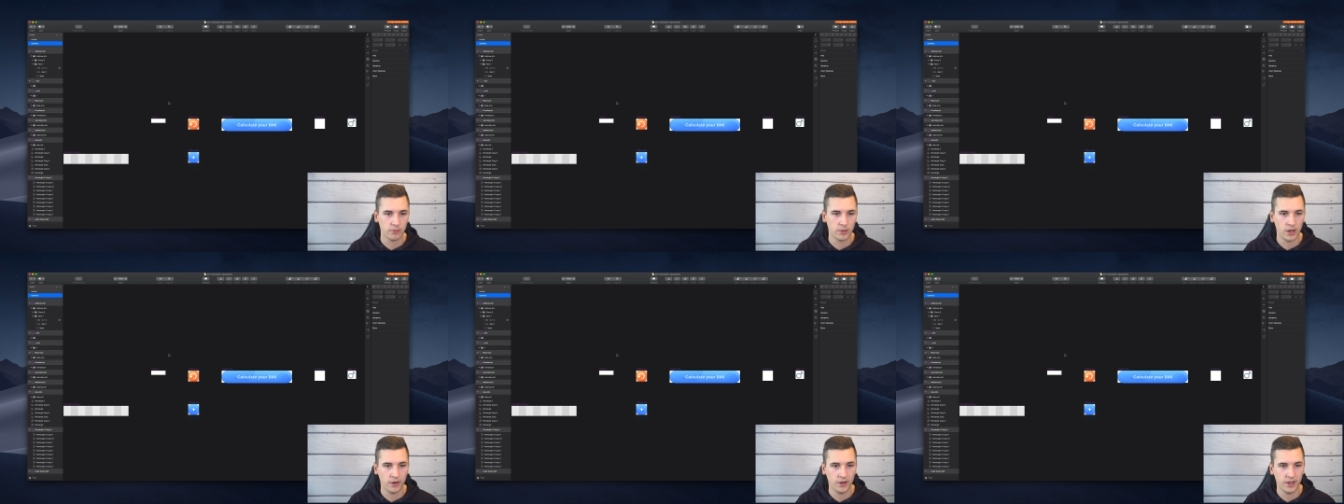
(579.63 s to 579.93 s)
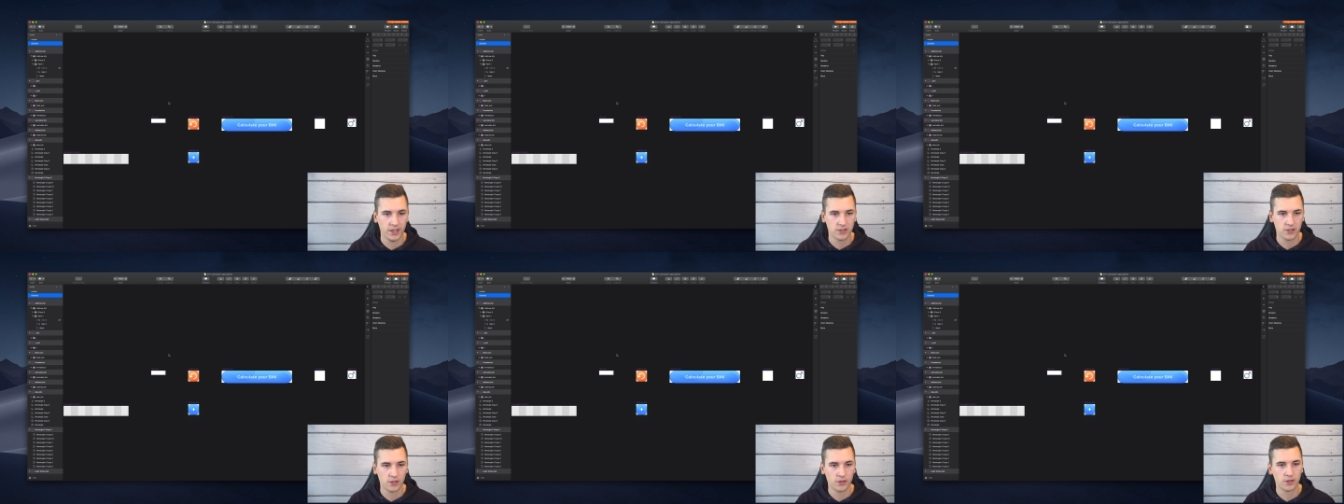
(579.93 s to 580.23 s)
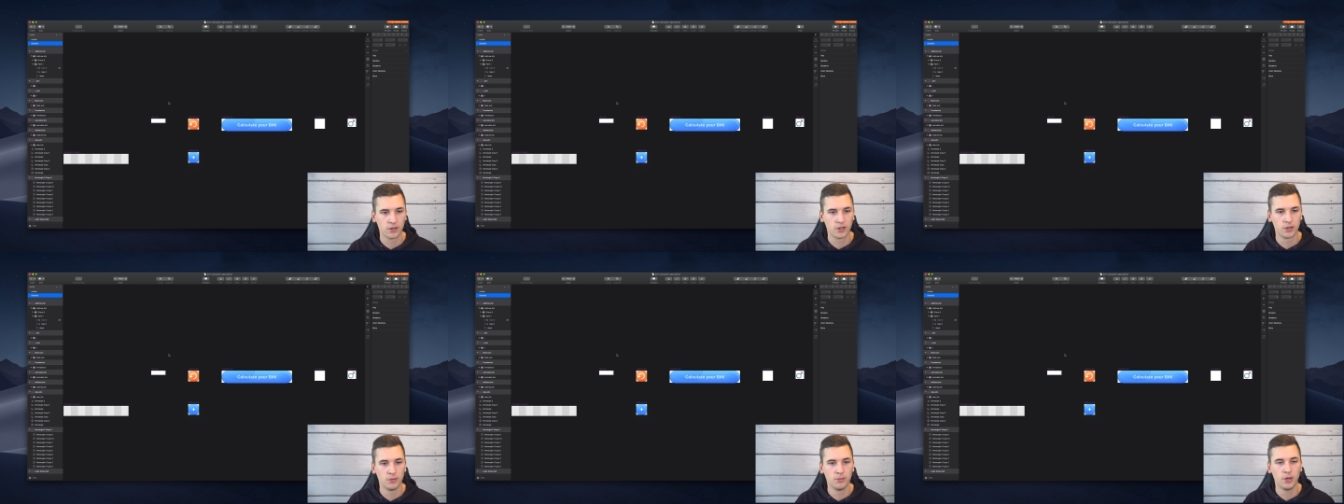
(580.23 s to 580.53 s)
where a
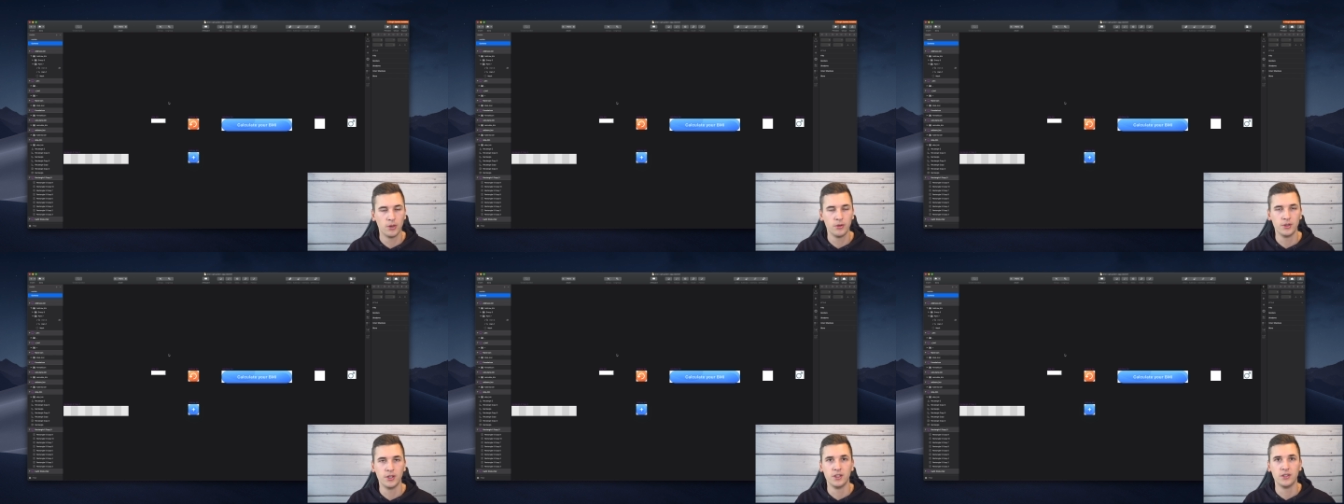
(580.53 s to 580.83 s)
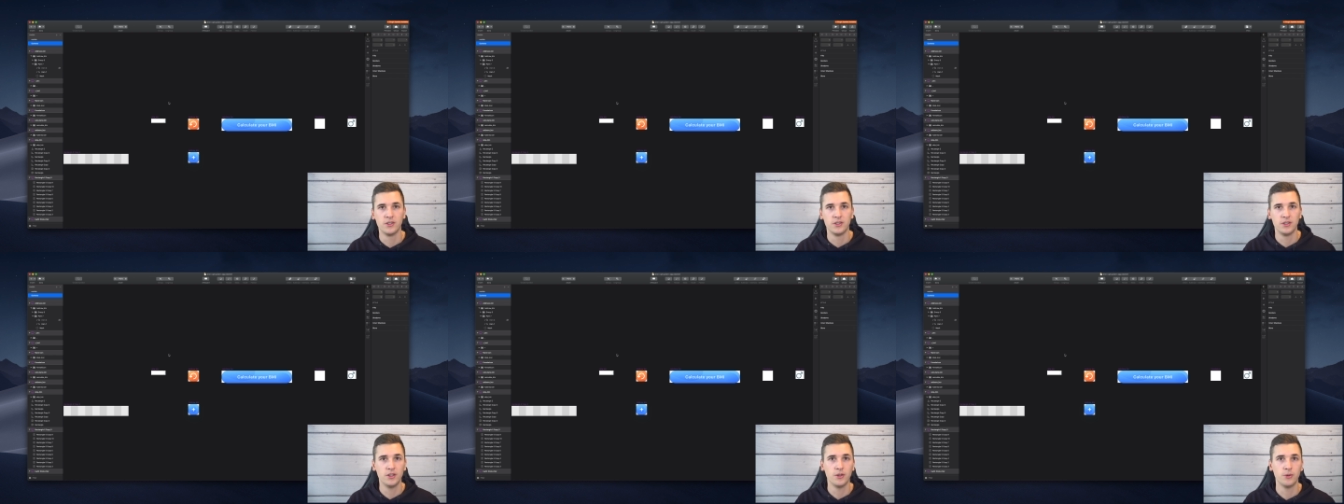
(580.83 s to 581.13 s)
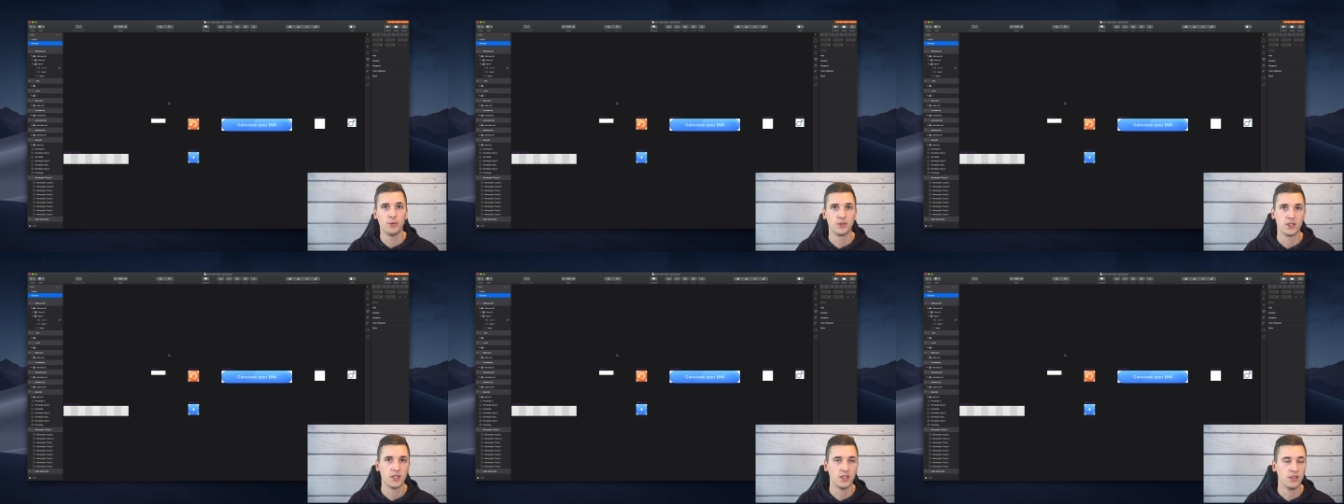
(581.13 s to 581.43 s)
certain component is
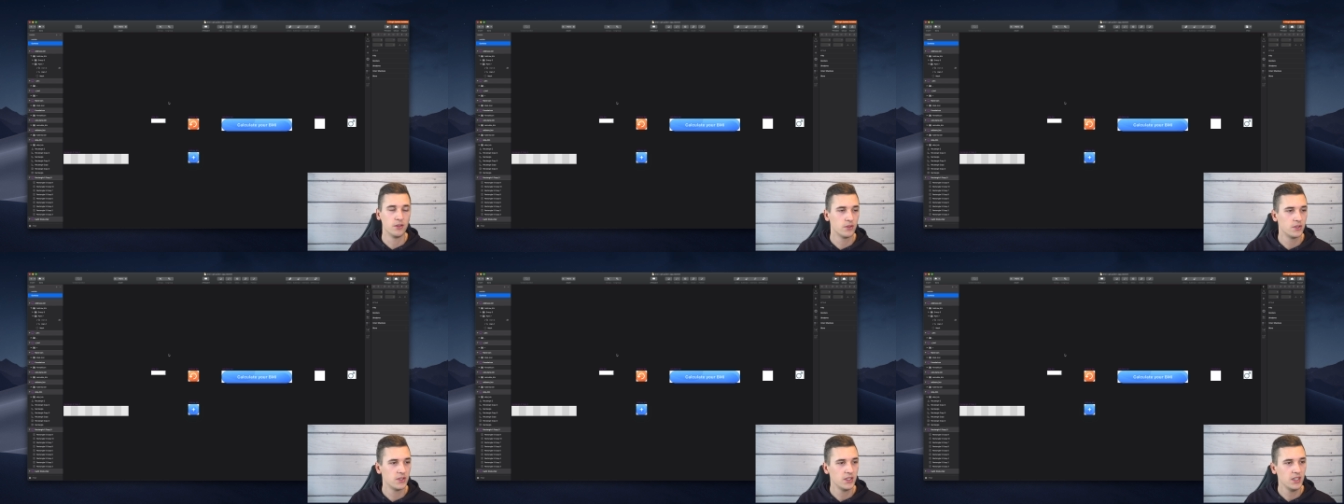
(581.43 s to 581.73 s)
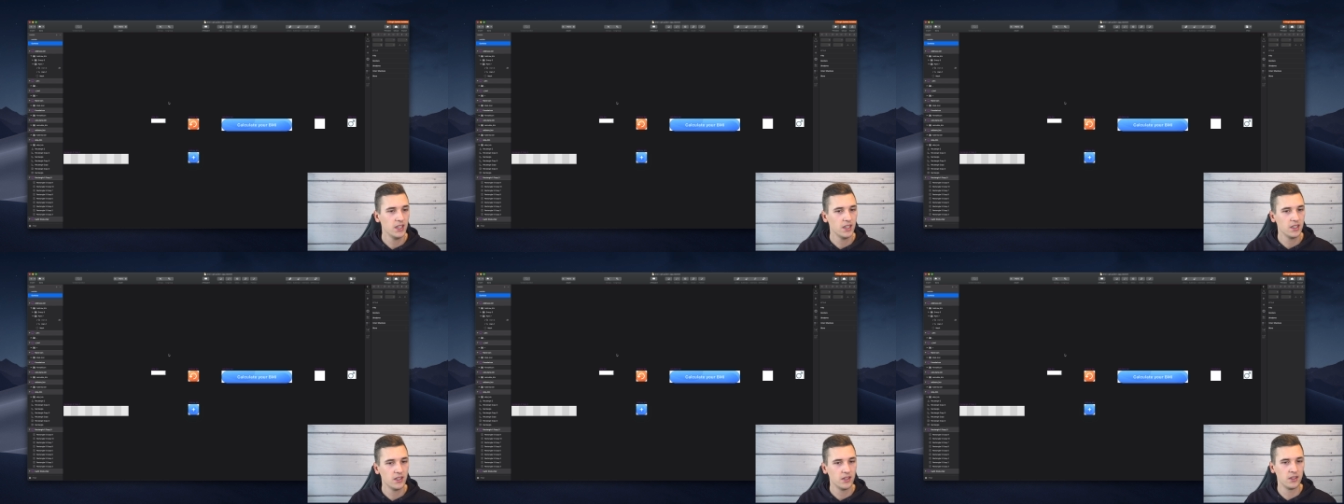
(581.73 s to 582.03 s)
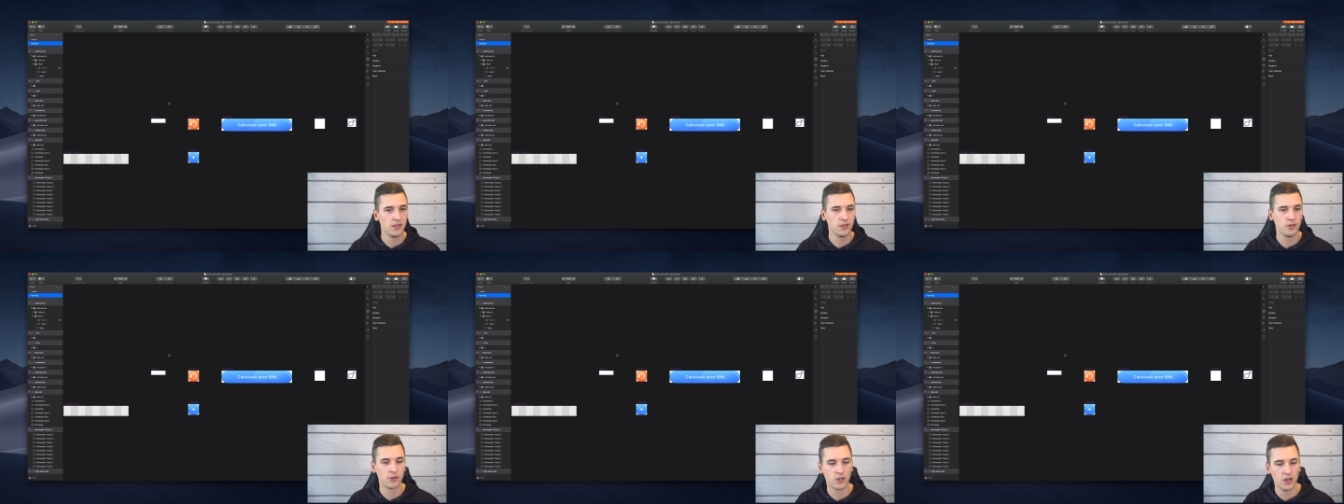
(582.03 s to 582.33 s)
used, and you see it
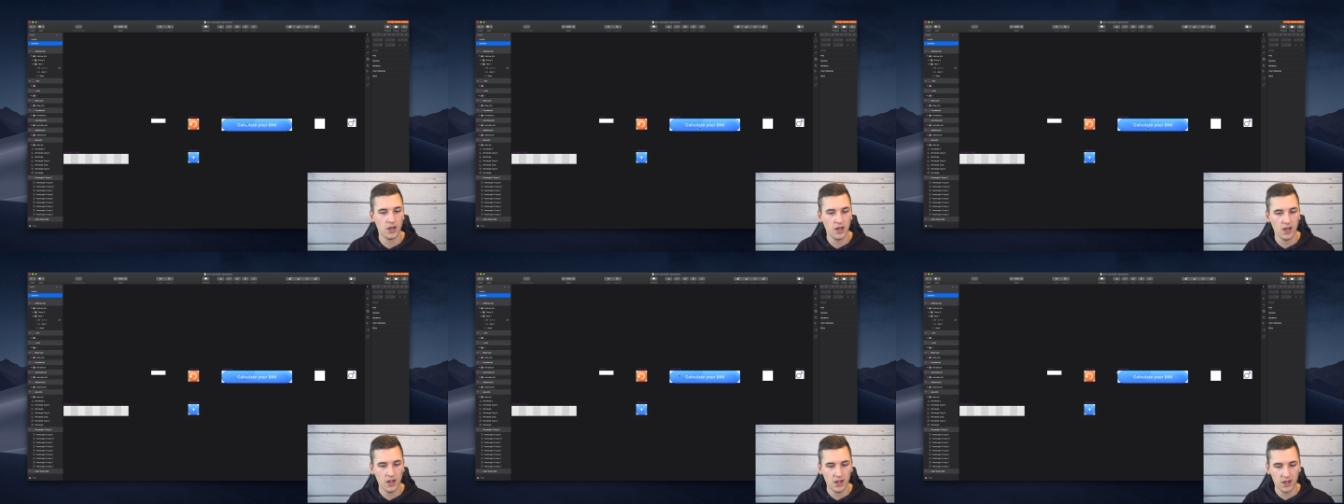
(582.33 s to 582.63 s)
in your